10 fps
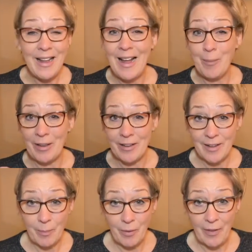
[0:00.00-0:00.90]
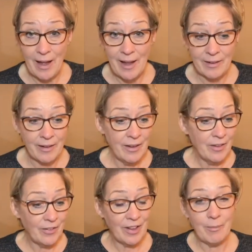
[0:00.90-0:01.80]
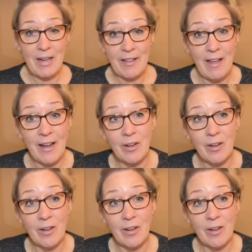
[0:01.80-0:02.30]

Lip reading: I'm going to double that. So I'm going to make that